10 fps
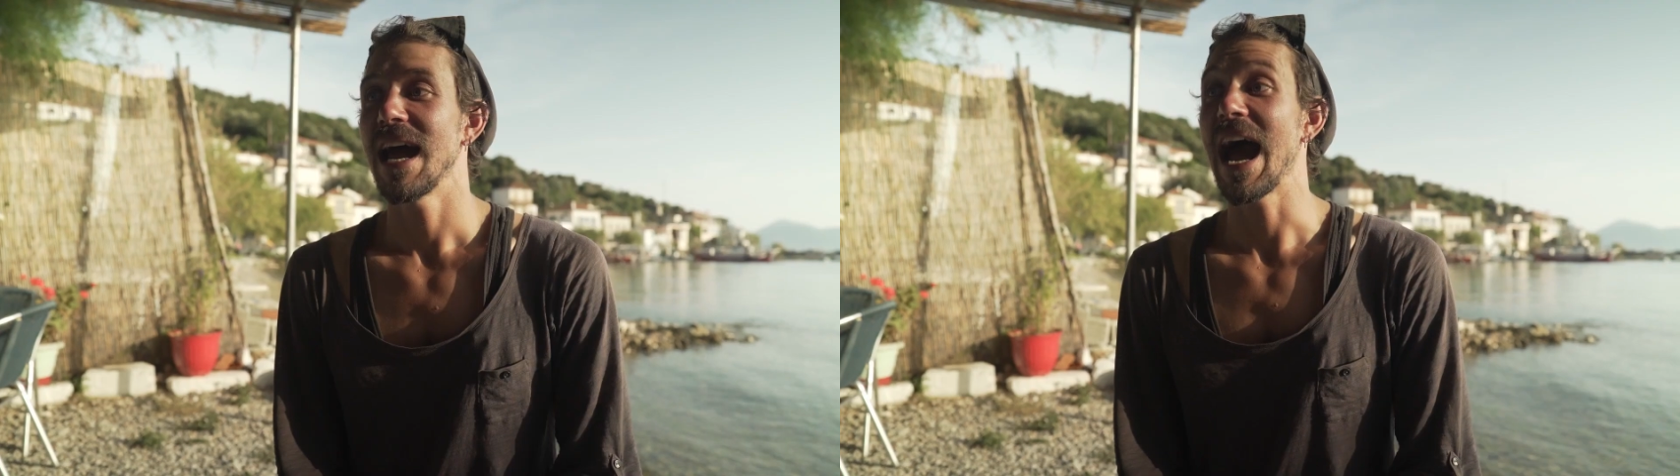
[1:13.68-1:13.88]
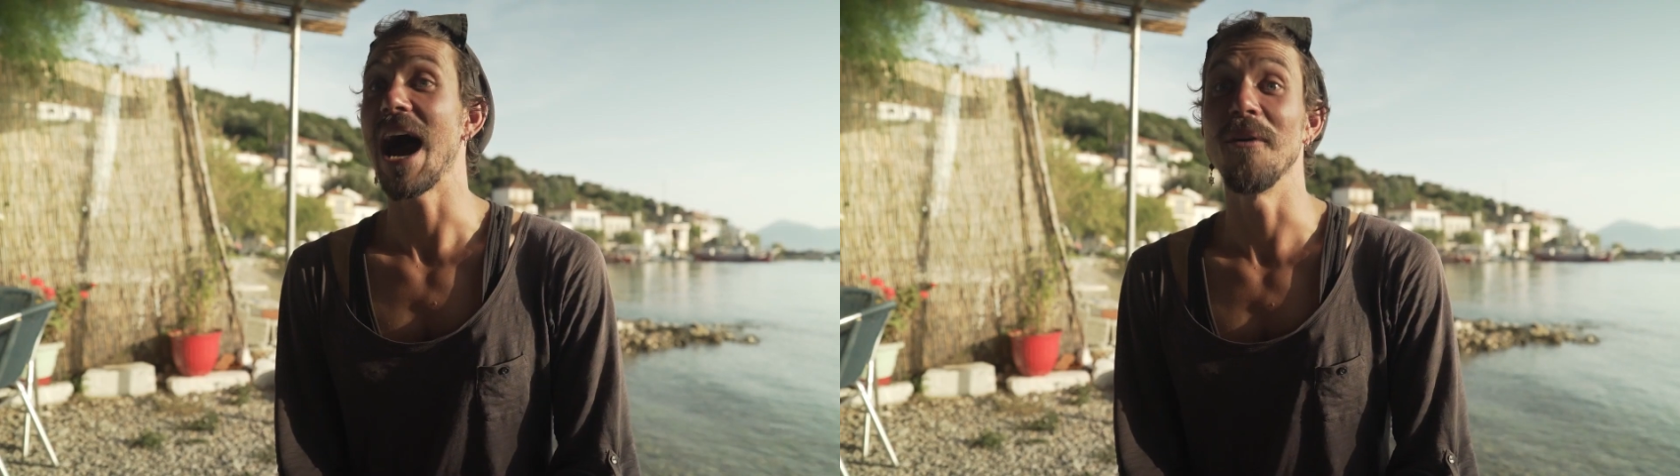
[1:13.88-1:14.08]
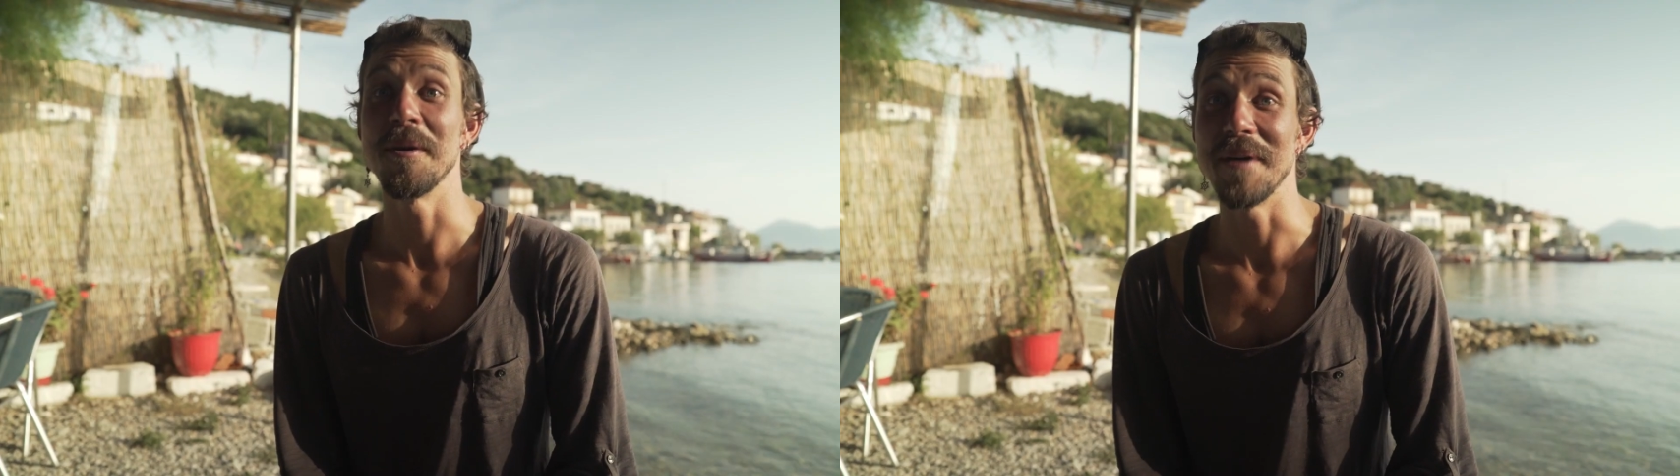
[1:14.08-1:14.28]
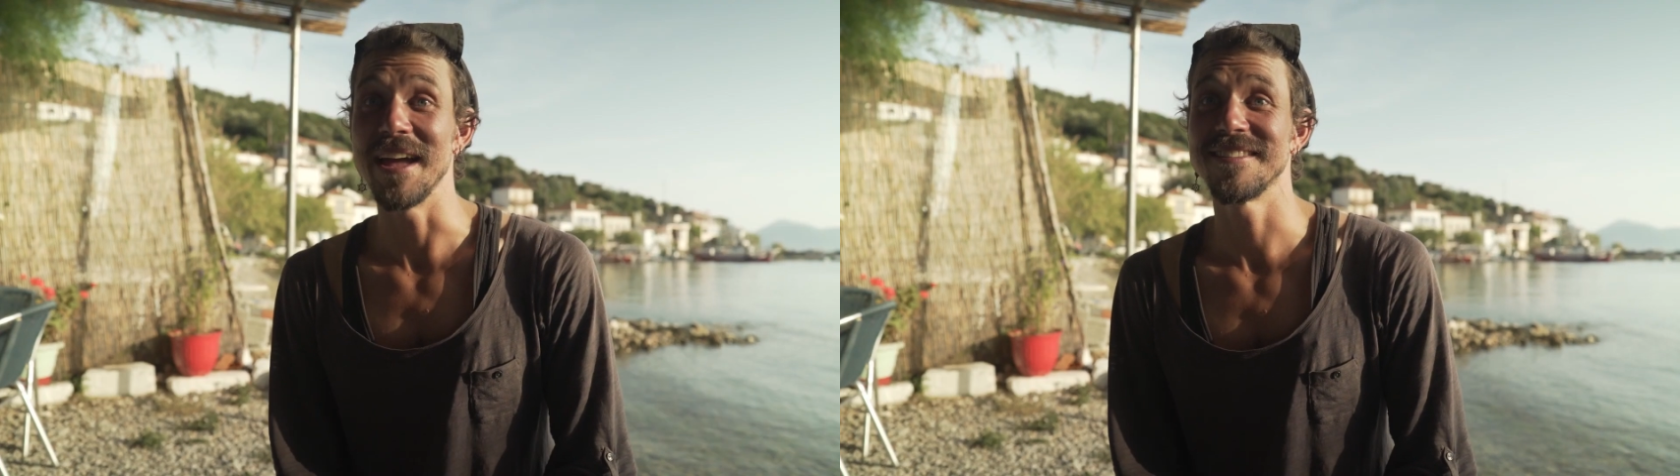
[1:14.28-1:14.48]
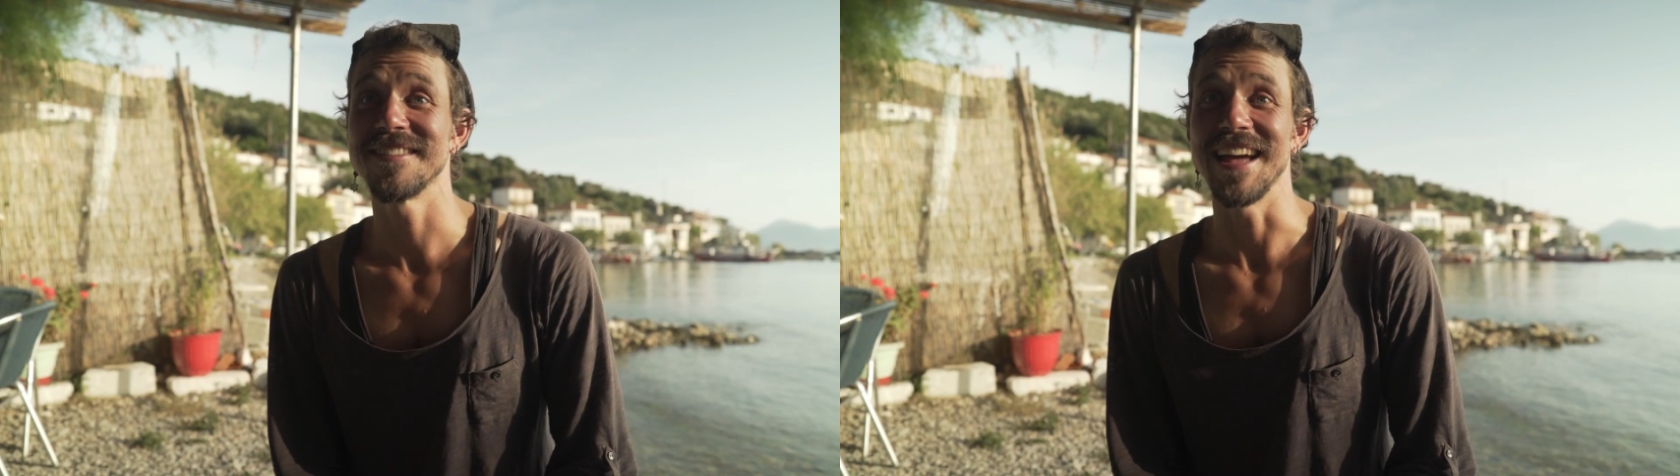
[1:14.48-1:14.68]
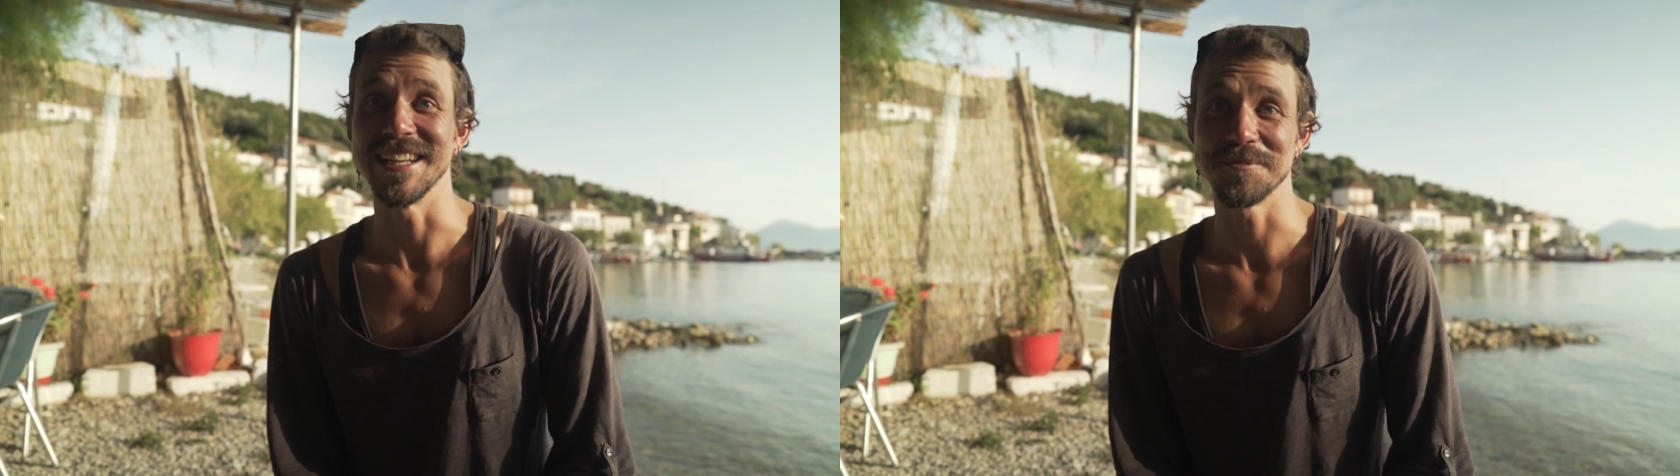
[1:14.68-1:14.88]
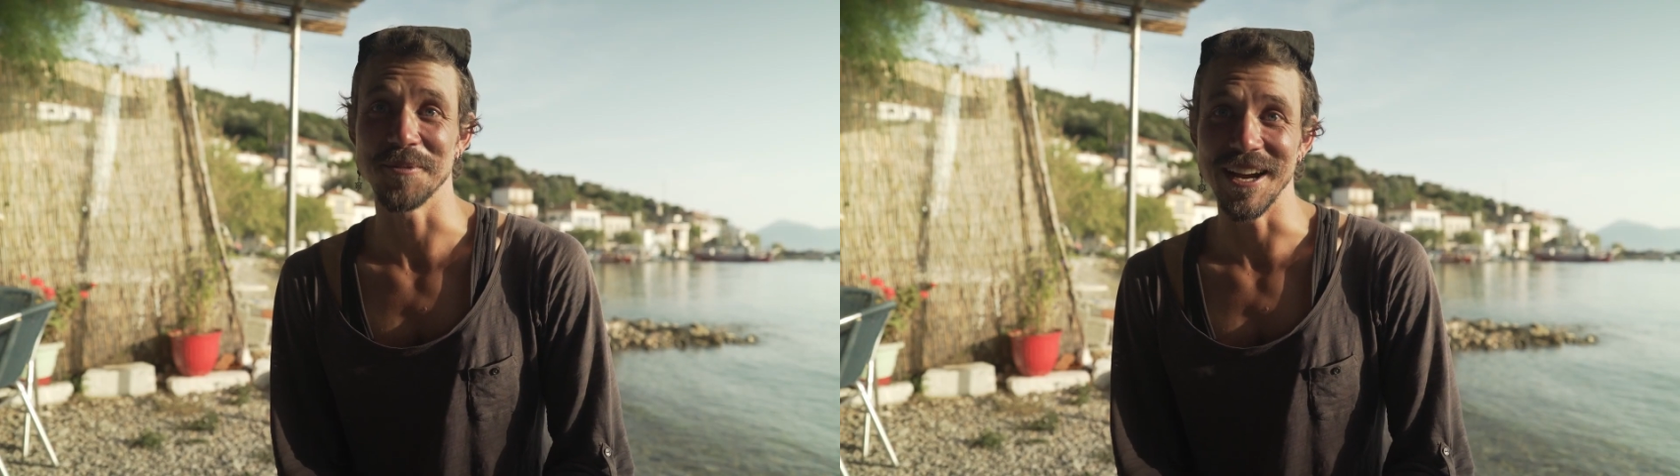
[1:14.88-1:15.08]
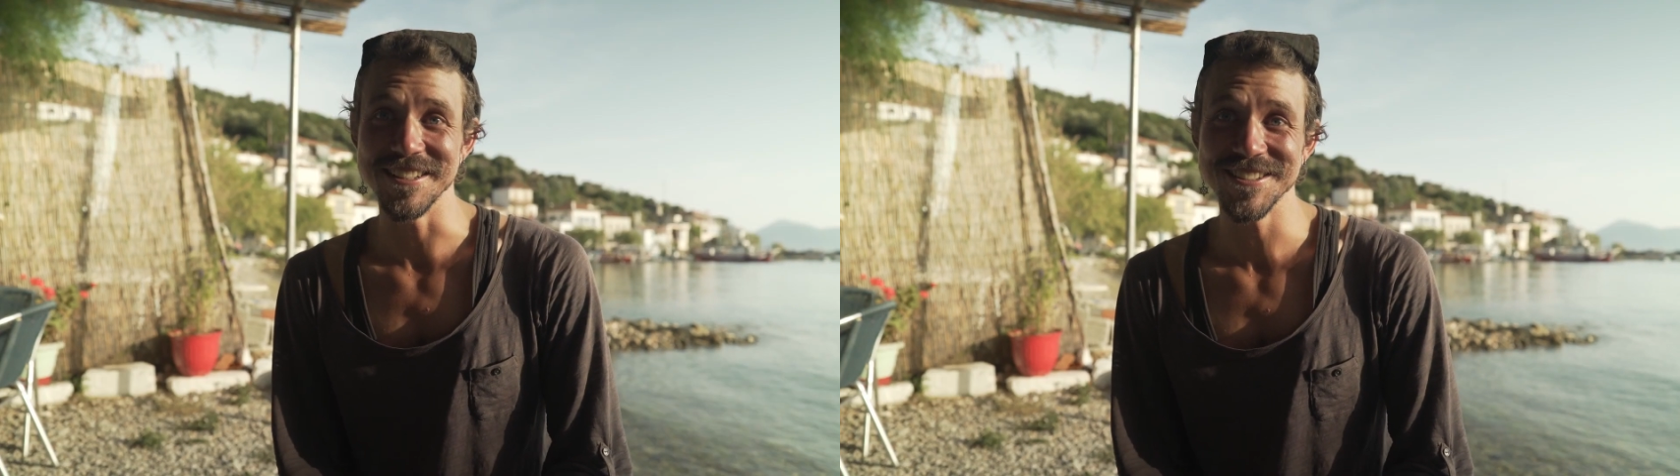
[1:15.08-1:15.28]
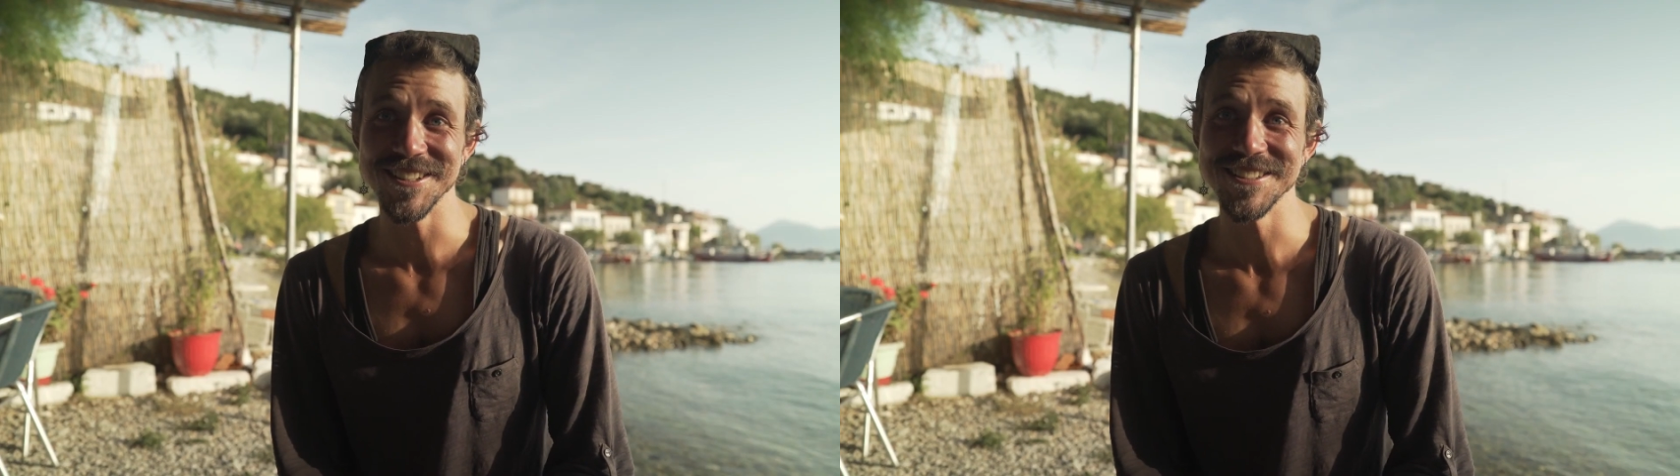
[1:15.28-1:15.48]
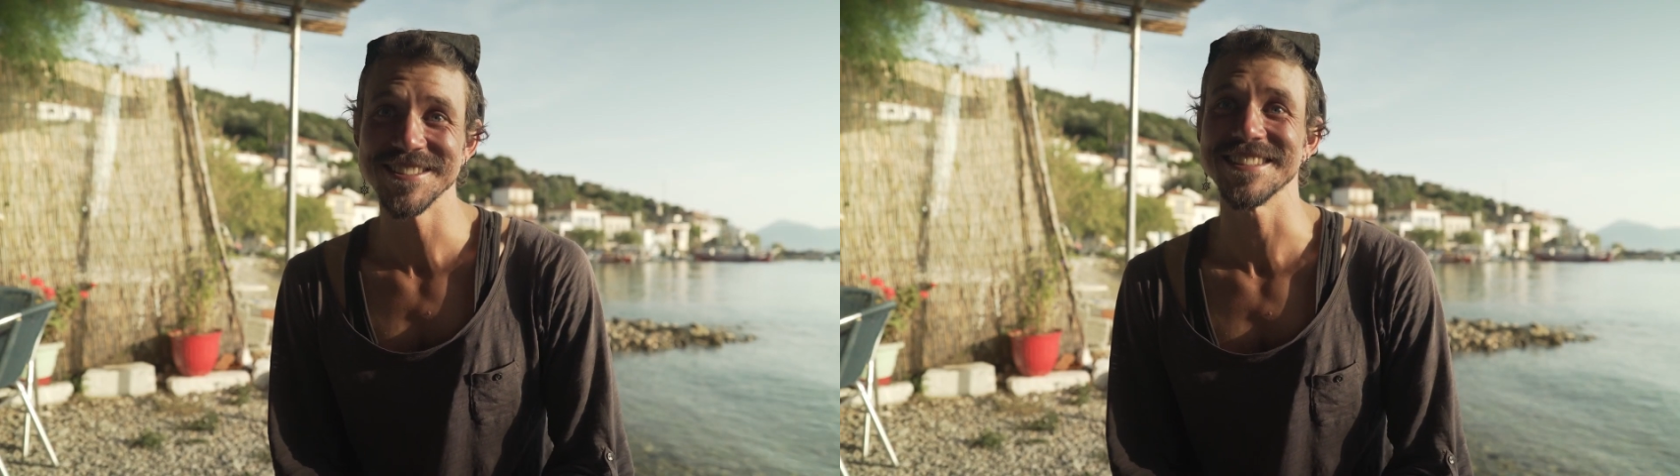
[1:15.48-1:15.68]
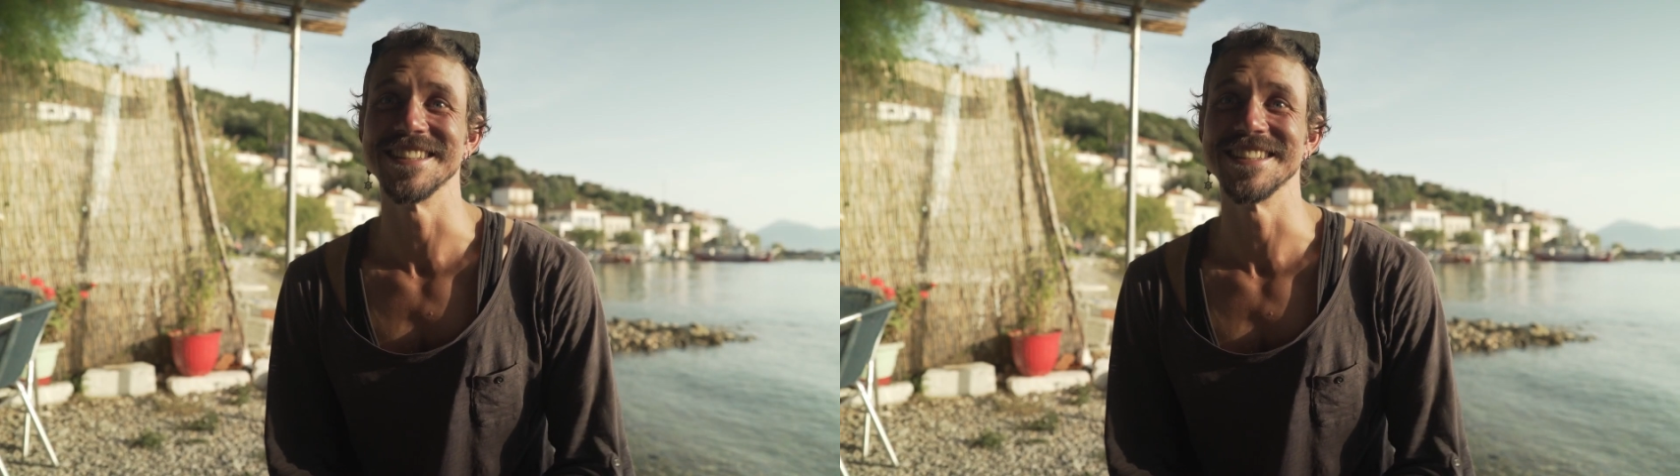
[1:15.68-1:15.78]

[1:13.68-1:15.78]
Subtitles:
How I met the Esperantos